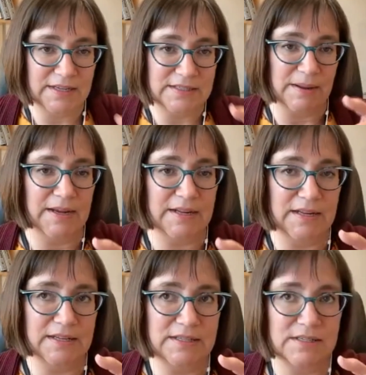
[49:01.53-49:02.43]

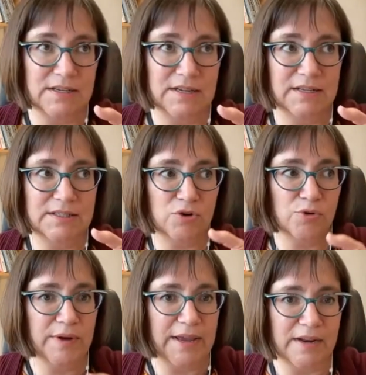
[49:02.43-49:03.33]
it's
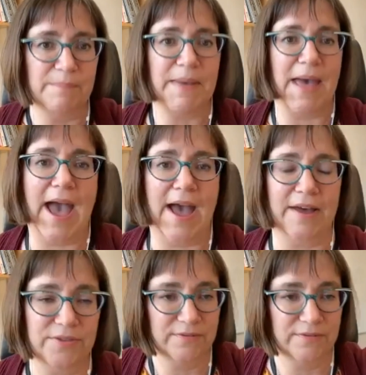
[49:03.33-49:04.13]
created a path